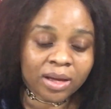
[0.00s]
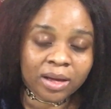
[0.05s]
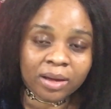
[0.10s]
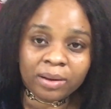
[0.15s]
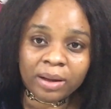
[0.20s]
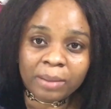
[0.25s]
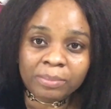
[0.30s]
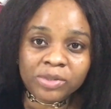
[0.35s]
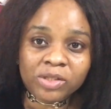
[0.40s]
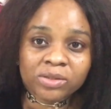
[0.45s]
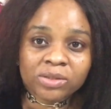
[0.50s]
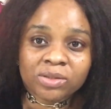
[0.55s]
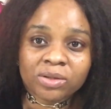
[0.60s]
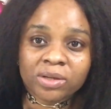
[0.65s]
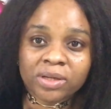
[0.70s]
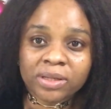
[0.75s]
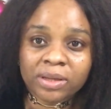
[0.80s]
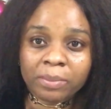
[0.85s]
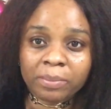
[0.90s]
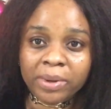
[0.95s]
I'm just
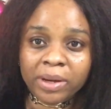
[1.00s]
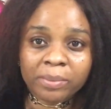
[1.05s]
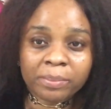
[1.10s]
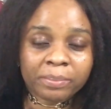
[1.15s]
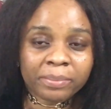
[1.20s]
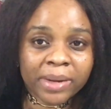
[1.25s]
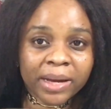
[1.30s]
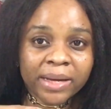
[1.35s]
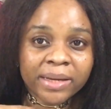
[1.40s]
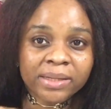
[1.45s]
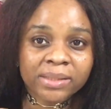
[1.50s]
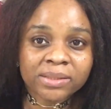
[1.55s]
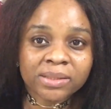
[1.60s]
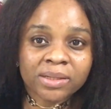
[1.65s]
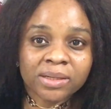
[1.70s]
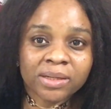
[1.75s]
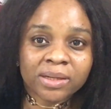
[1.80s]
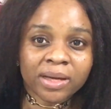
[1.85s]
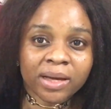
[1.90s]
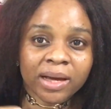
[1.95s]
talking about mine.
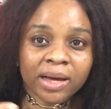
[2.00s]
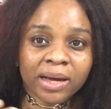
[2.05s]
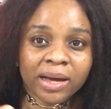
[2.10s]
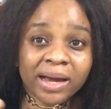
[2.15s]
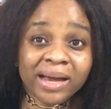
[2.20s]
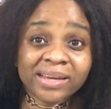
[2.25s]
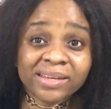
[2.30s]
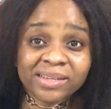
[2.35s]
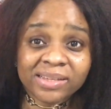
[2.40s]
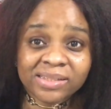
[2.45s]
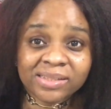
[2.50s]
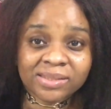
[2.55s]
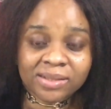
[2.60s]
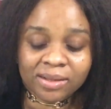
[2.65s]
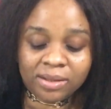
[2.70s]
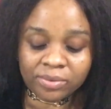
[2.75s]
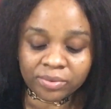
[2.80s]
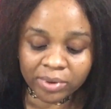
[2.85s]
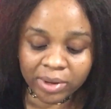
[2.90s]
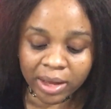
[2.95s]
I
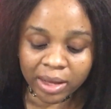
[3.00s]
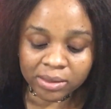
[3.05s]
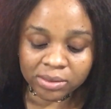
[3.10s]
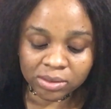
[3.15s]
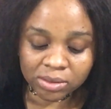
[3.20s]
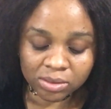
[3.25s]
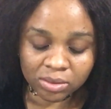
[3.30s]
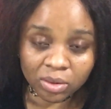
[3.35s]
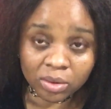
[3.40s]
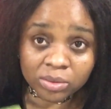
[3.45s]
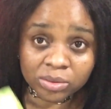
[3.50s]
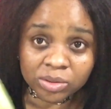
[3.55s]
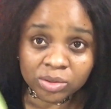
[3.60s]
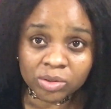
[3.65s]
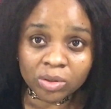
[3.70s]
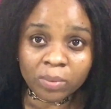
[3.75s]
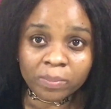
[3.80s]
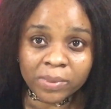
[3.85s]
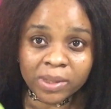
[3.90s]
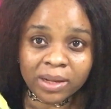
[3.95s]
easily react on
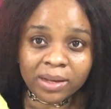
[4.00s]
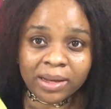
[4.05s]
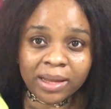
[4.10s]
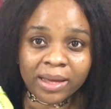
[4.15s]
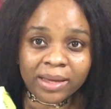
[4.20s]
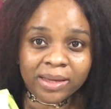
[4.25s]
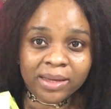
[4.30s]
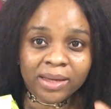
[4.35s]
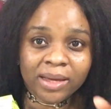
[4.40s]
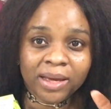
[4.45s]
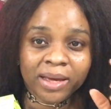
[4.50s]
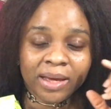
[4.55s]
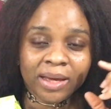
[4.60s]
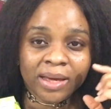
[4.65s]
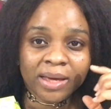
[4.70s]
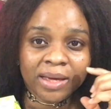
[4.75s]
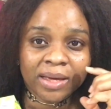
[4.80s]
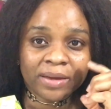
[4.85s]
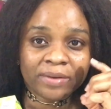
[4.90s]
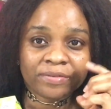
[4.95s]
something. Like
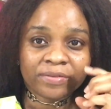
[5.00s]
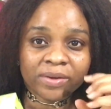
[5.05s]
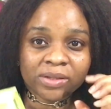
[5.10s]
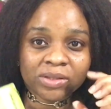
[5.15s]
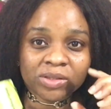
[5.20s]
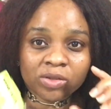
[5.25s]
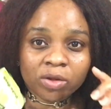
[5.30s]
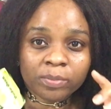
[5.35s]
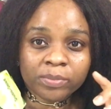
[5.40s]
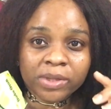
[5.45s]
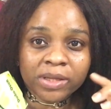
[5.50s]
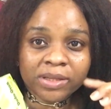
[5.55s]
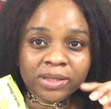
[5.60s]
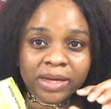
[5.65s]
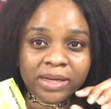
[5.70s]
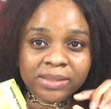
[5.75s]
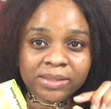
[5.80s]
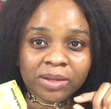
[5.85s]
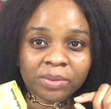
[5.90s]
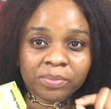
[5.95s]
if it's something
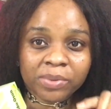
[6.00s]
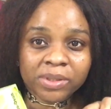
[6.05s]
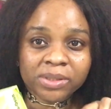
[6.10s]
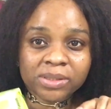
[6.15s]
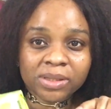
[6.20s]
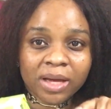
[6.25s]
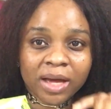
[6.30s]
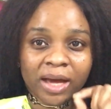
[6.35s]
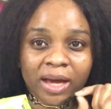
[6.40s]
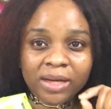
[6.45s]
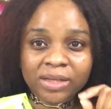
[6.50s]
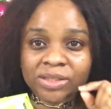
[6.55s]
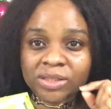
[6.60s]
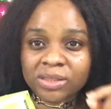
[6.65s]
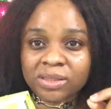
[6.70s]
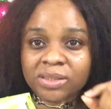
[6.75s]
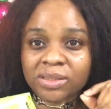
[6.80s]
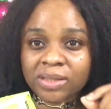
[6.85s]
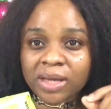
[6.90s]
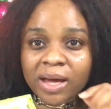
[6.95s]
that is a bit harsh,
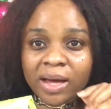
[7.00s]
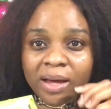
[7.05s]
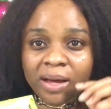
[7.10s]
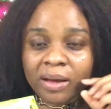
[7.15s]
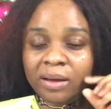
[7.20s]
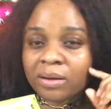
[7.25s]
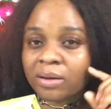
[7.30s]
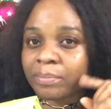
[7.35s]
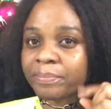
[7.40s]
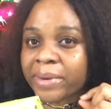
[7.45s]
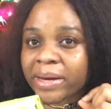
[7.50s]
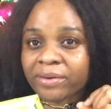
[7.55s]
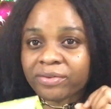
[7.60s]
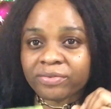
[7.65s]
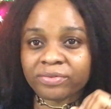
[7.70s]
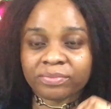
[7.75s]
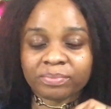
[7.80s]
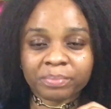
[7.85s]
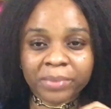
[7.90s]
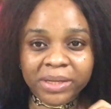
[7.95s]
it start my
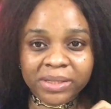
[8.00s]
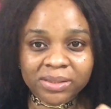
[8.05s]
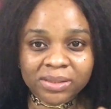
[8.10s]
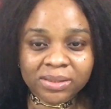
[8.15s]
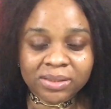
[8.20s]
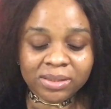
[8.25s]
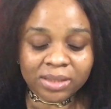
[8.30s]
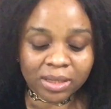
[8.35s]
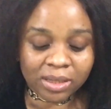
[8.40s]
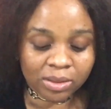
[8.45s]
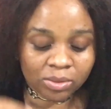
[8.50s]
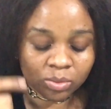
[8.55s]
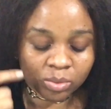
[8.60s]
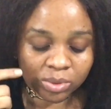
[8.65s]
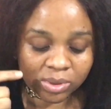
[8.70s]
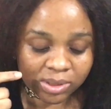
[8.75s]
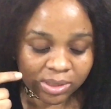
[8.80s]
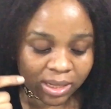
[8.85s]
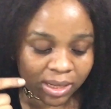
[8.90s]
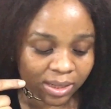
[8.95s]
skin will
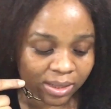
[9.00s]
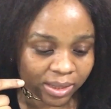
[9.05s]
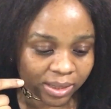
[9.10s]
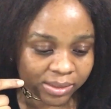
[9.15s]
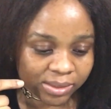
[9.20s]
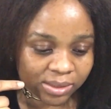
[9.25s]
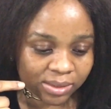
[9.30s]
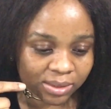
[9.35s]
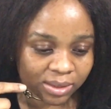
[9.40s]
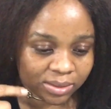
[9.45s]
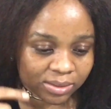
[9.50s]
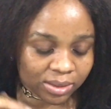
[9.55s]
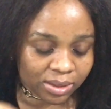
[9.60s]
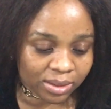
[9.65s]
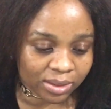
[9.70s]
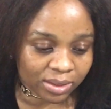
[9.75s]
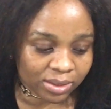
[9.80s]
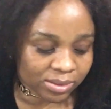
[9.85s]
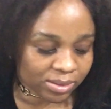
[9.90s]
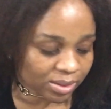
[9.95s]
start getting a
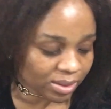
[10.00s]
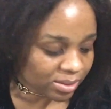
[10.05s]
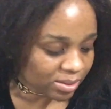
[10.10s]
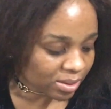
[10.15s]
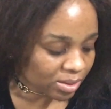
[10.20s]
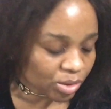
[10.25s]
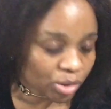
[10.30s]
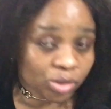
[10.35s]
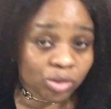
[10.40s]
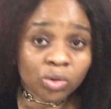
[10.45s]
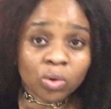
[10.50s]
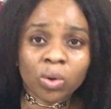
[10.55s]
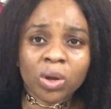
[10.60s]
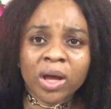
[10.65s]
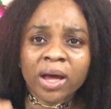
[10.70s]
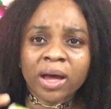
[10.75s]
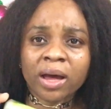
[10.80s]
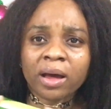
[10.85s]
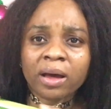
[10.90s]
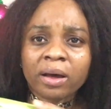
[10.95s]
tingling sensation. So
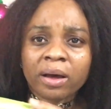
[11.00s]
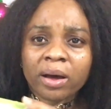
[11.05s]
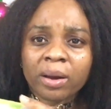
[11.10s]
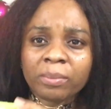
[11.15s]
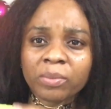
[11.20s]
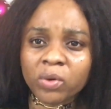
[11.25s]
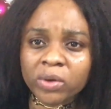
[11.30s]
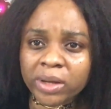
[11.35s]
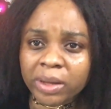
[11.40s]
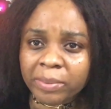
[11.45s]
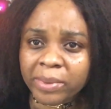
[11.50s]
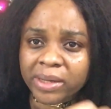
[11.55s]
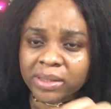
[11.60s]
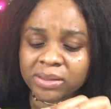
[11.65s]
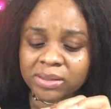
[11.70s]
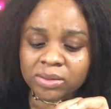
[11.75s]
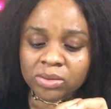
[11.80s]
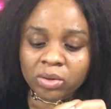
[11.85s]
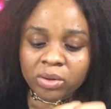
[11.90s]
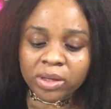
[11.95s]
what am I
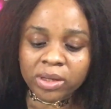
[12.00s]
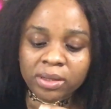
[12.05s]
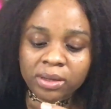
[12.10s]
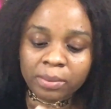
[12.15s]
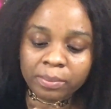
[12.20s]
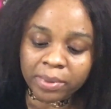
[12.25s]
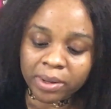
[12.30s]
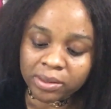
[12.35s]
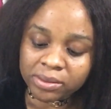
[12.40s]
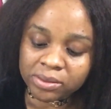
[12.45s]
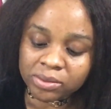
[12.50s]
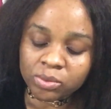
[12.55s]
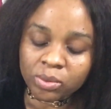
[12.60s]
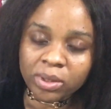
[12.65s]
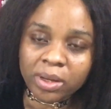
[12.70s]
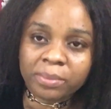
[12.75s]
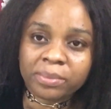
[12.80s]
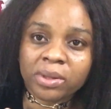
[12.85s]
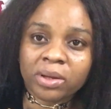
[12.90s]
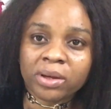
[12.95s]
talking about?
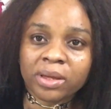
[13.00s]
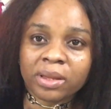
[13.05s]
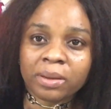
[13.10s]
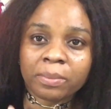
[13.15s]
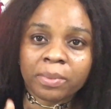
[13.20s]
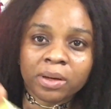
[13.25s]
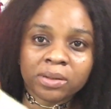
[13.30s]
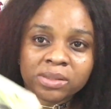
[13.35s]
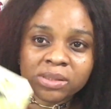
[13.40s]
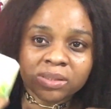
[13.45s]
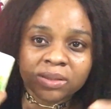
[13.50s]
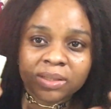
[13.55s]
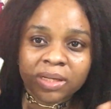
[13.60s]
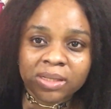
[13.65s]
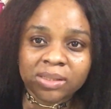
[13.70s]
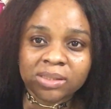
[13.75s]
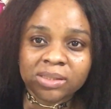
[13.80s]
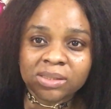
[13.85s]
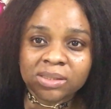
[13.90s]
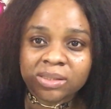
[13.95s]
What I'm talking about is that
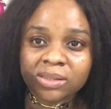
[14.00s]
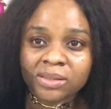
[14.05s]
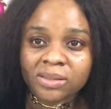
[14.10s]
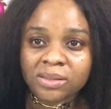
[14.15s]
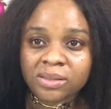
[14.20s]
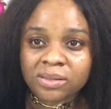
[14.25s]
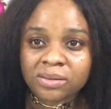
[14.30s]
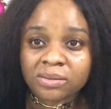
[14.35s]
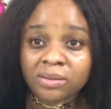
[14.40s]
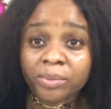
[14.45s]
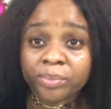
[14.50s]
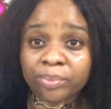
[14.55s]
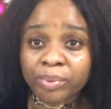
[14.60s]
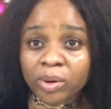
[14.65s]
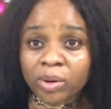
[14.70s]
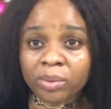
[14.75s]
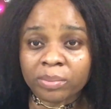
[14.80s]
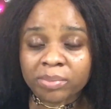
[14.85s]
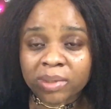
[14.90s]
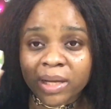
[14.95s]
this is the
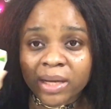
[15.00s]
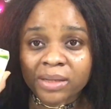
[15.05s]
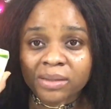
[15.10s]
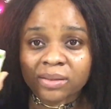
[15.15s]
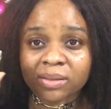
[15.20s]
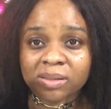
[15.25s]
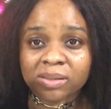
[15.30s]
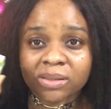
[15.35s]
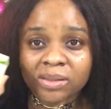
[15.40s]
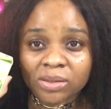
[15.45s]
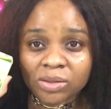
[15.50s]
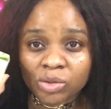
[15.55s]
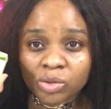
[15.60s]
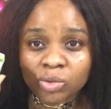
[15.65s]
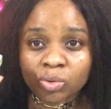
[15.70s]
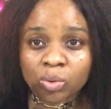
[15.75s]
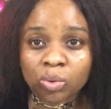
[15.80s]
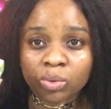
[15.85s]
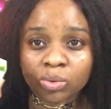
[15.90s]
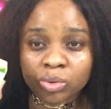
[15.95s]
bomb. Like, this is
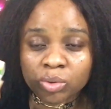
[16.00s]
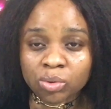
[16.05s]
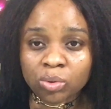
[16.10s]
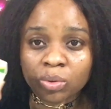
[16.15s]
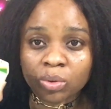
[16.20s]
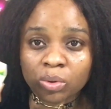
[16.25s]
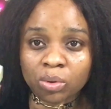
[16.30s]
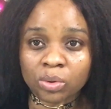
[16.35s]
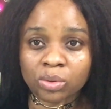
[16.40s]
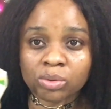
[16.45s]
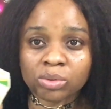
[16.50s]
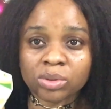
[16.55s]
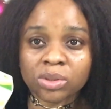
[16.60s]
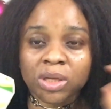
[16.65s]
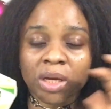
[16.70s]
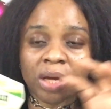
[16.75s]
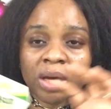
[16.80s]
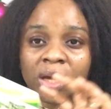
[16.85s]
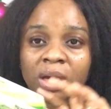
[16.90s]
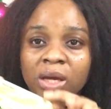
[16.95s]
so good.
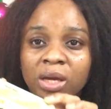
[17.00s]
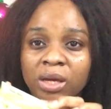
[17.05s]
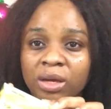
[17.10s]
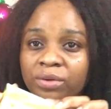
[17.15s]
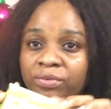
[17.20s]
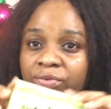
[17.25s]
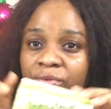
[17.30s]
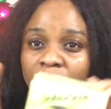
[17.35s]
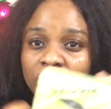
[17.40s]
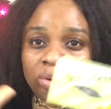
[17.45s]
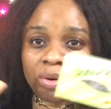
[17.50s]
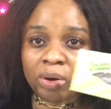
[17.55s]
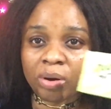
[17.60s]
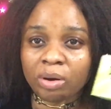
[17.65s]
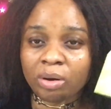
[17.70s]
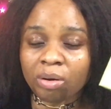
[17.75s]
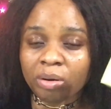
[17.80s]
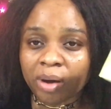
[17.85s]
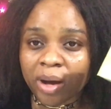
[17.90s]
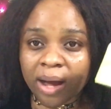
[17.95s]
If you
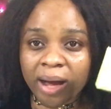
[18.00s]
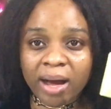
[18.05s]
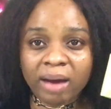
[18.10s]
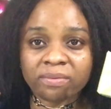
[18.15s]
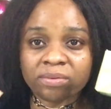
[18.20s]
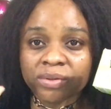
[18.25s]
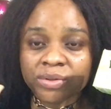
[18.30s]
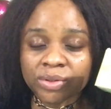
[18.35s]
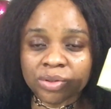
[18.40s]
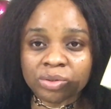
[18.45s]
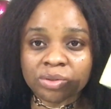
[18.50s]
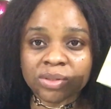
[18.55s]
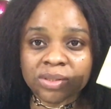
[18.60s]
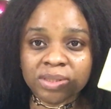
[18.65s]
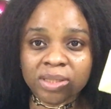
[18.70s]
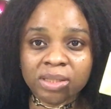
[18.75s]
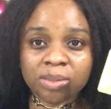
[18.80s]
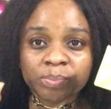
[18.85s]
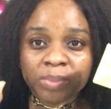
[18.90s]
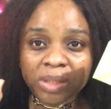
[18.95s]
haven't used
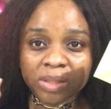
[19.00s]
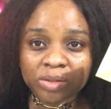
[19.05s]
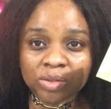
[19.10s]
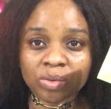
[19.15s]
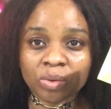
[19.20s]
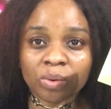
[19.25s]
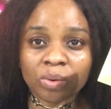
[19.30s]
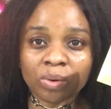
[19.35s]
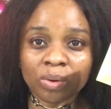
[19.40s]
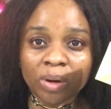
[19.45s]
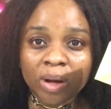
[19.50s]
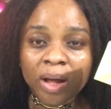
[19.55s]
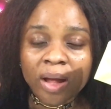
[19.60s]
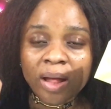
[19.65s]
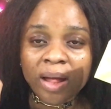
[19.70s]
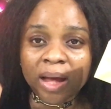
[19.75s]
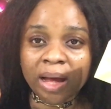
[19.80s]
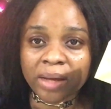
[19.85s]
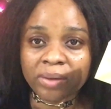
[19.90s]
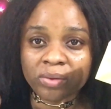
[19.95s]
it, please go
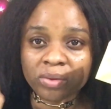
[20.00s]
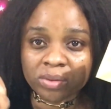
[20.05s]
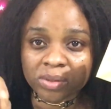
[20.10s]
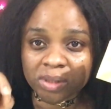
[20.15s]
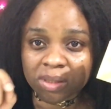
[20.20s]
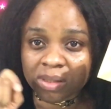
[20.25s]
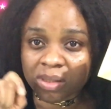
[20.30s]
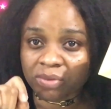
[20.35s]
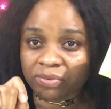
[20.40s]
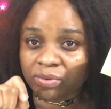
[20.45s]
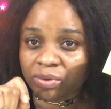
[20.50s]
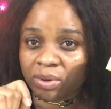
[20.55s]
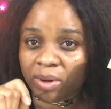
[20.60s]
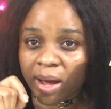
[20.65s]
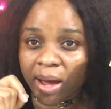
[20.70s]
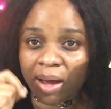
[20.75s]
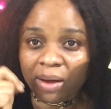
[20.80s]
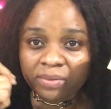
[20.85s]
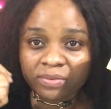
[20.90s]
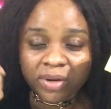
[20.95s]
and use it. If you
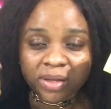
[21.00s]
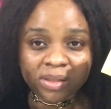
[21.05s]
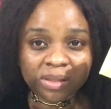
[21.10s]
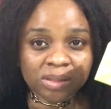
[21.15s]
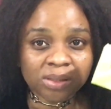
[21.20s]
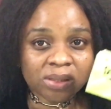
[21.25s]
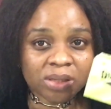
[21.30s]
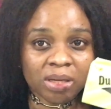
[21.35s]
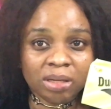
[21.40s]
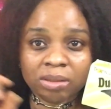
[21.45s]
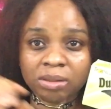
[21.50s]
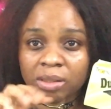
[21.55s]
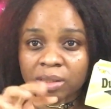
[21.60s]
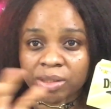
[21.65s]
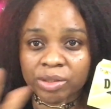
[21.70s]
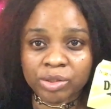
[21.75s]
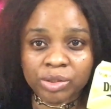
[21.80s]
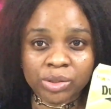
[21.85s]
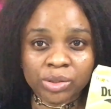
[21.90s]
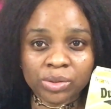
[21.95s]
have any skin
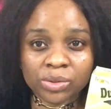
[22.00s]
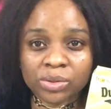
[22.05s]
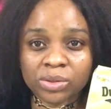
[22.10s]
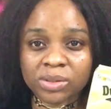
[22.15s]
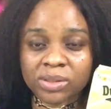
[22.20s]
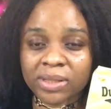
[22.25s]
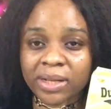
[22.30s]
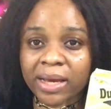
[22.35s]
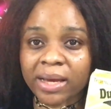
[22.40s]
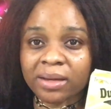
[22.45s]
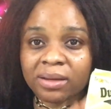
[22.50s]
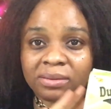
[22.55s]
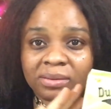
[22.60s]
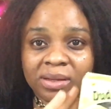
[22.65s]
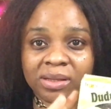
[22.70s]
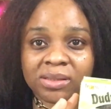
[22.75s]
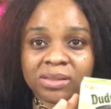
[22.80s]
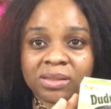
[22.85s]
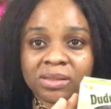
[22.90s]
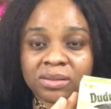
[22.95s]
issues, like,
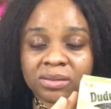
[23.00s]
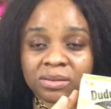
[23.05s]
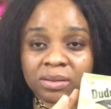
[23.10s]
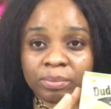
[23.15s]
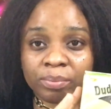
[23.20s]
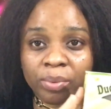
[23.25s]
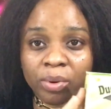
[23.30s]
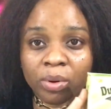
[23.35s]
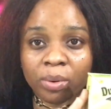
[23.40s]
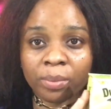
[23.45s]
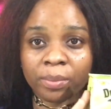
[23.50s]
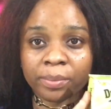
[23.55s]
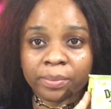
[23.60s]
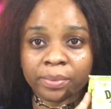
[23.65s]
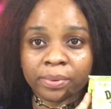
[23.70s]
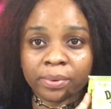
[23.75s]
this is the bomb.